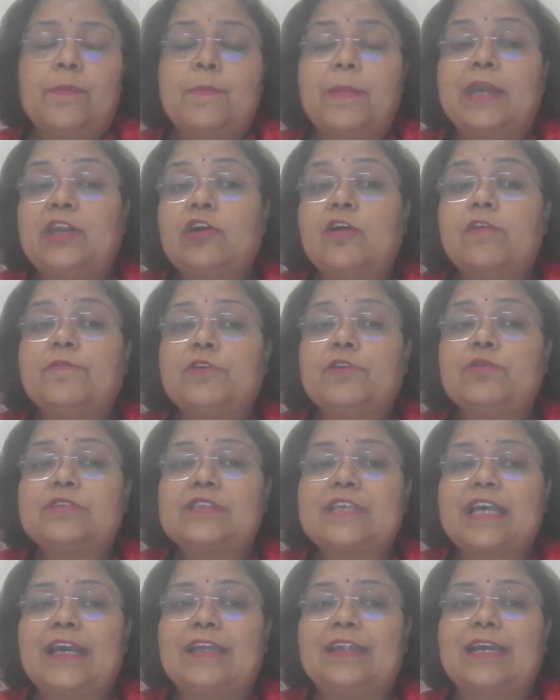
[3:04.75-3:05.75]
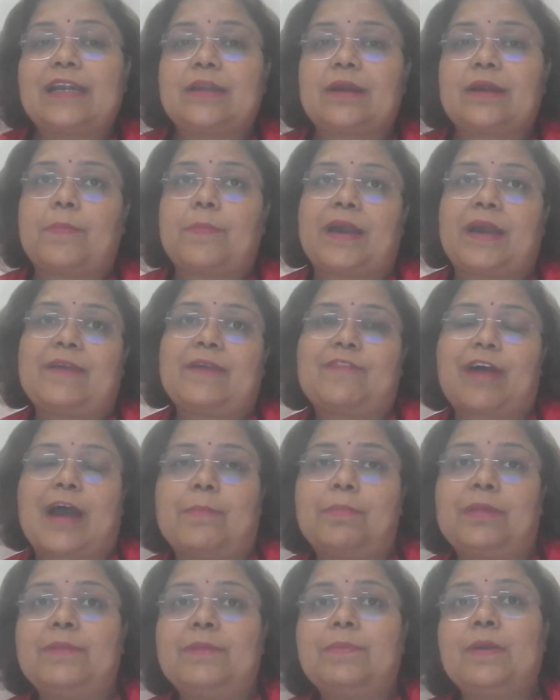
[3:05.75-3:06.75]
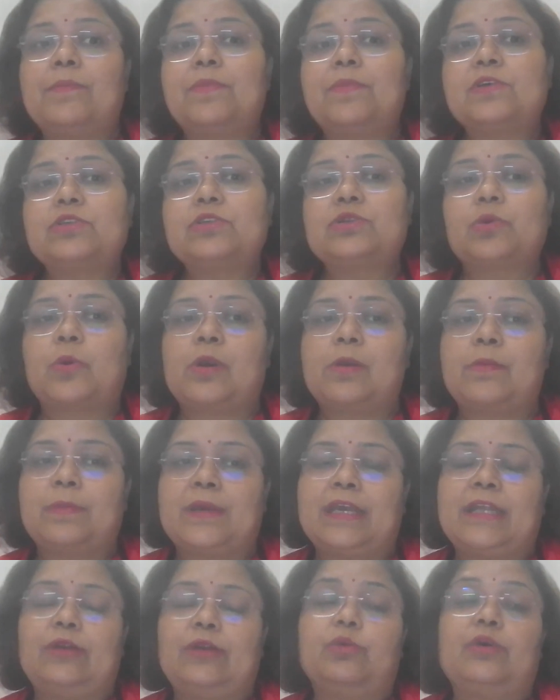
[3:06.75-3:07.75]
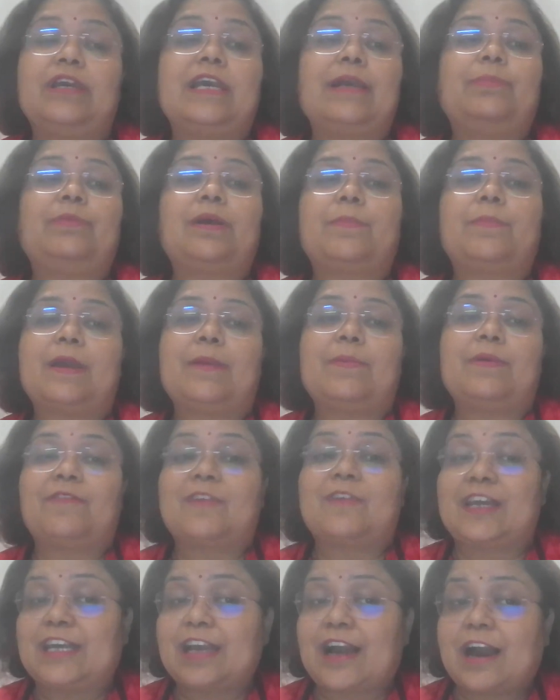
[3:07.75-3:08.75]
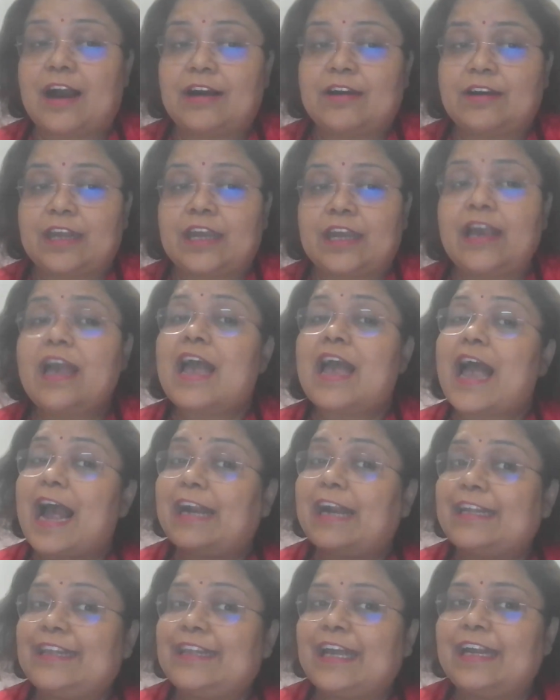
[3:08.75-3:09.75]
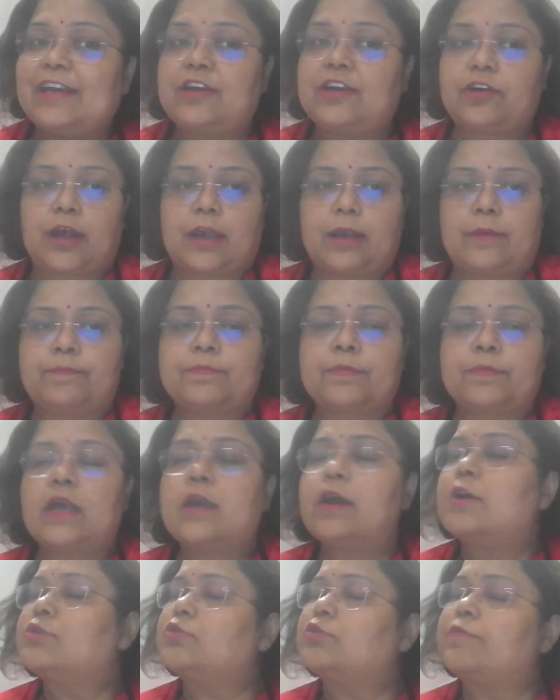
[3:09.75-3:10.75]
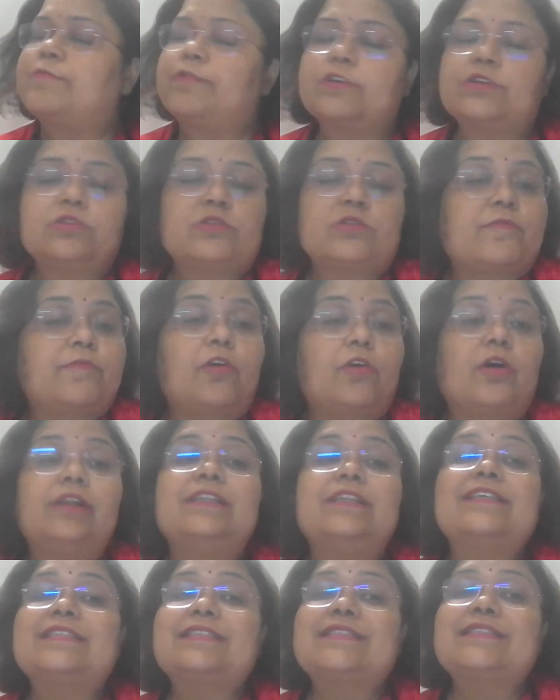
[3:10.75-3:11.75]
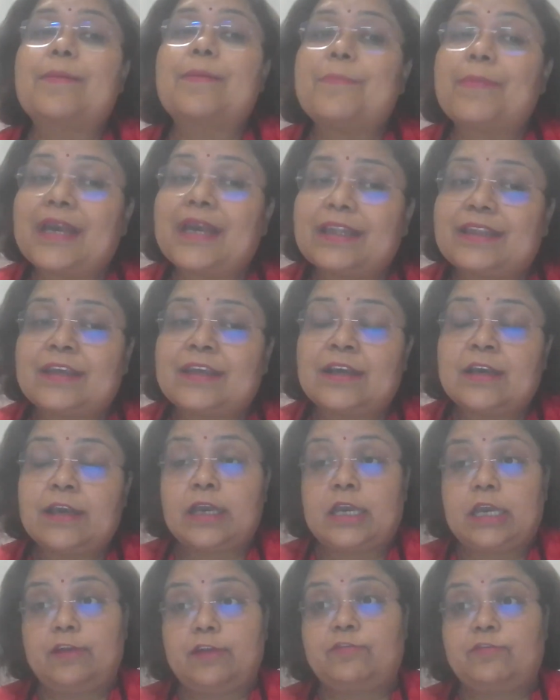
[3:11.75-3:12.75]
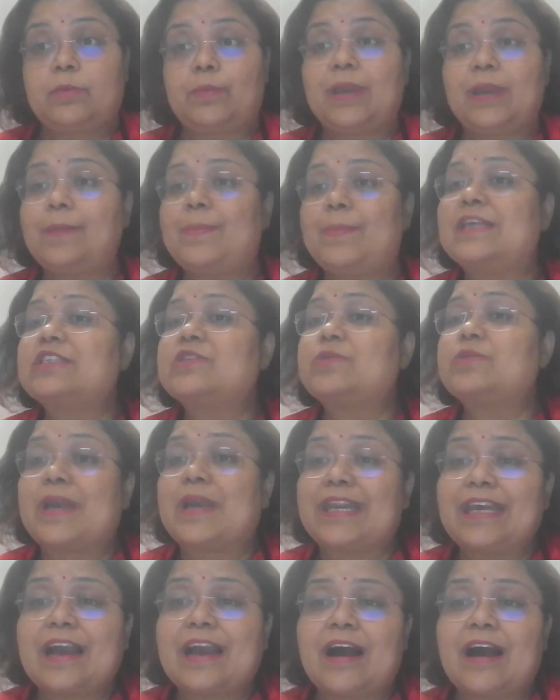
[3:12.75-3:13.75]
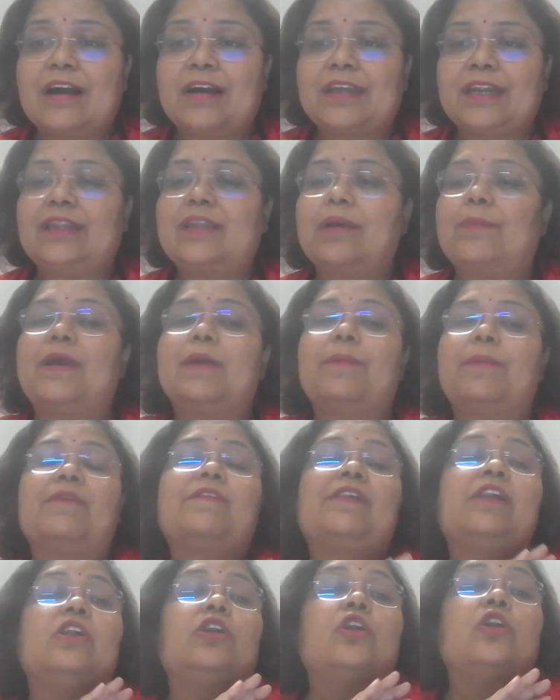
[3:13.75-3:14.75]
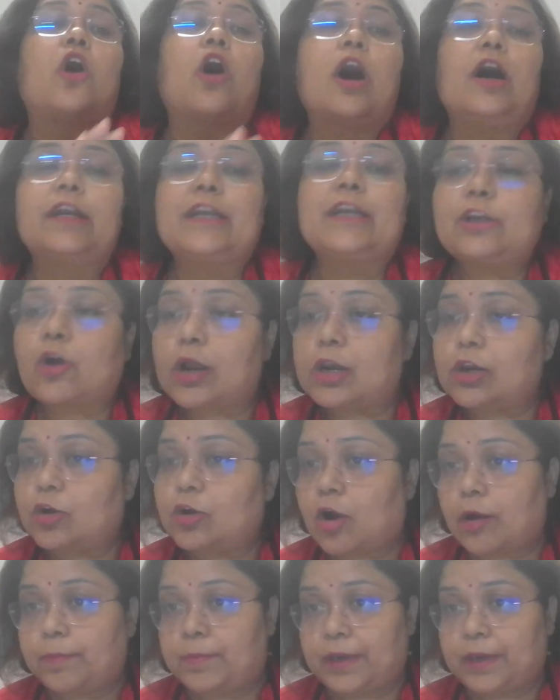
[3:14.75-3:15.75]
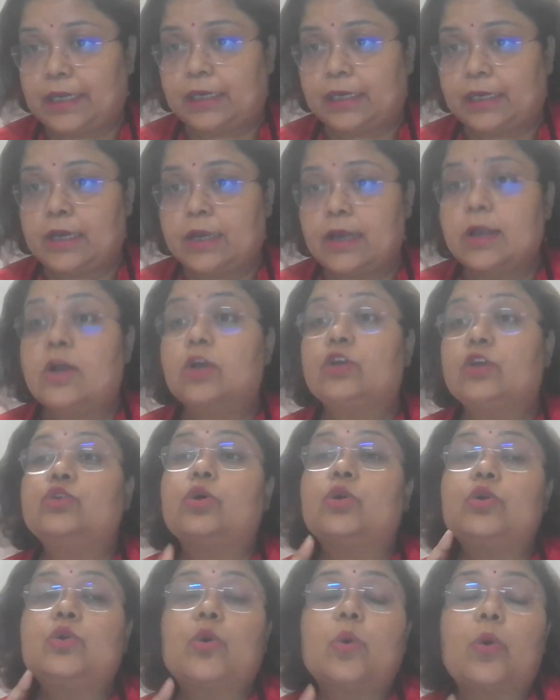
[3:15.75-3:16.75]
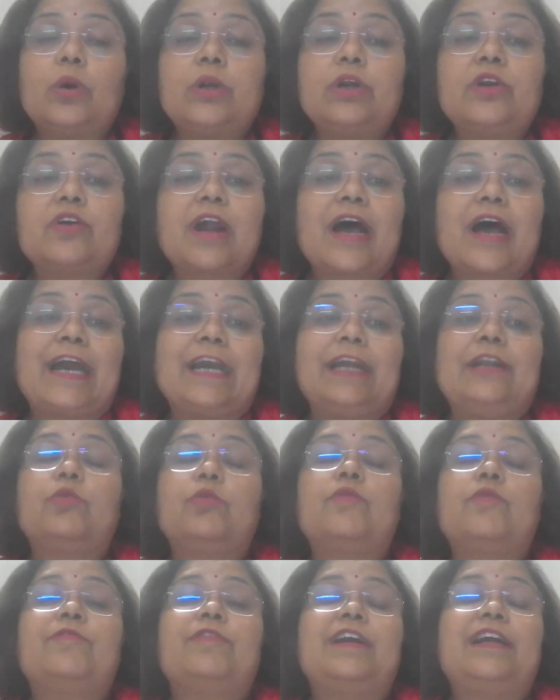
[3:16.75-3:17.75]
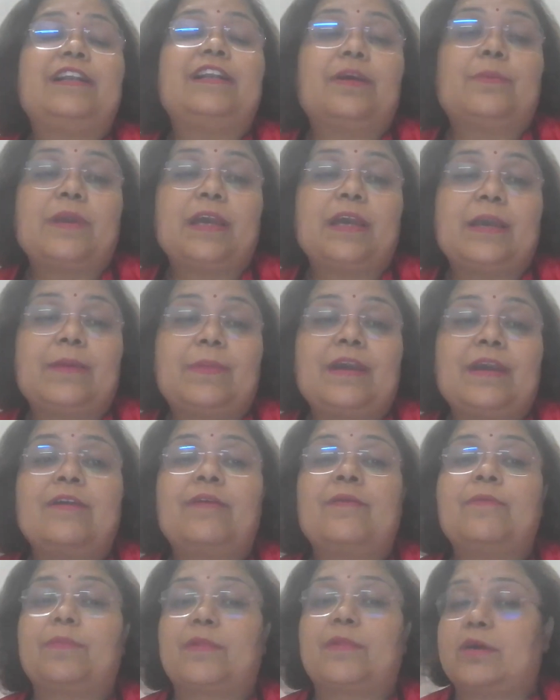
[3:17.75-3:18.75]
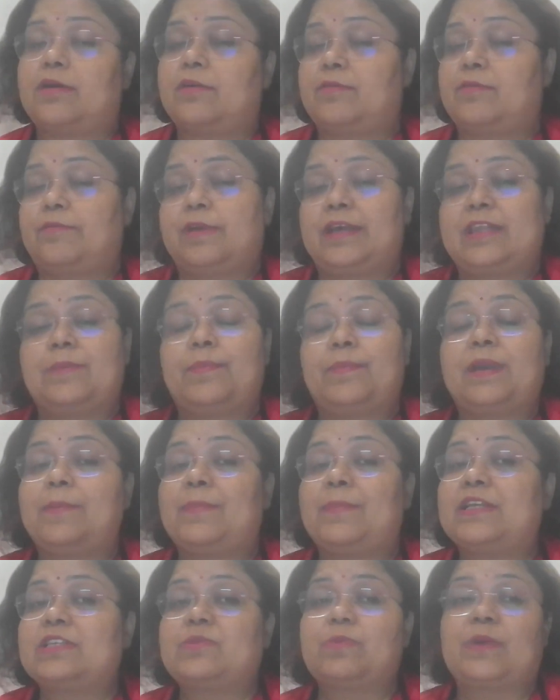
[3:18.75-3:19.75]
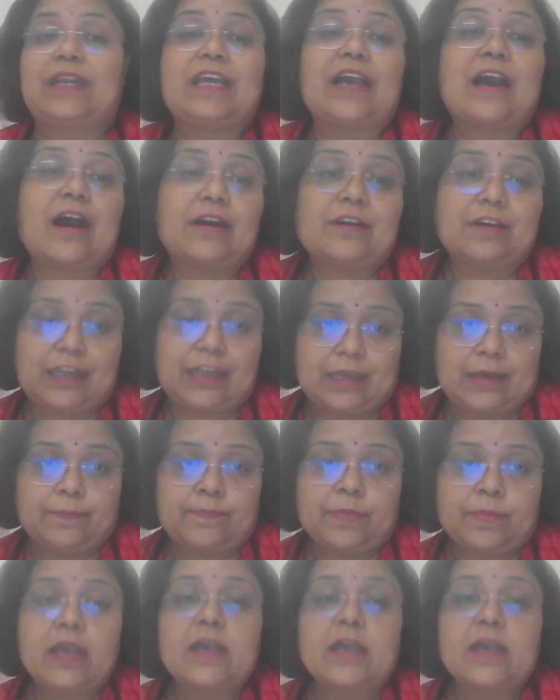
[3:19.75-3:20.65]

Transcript: Many of you say that my family members told me to keep the baby very hungry and then try. So first of all, this is a myth. If the baby is very hungry, the baby will not at all cooperate. So don't try to feed the baby when the baby is very hungry.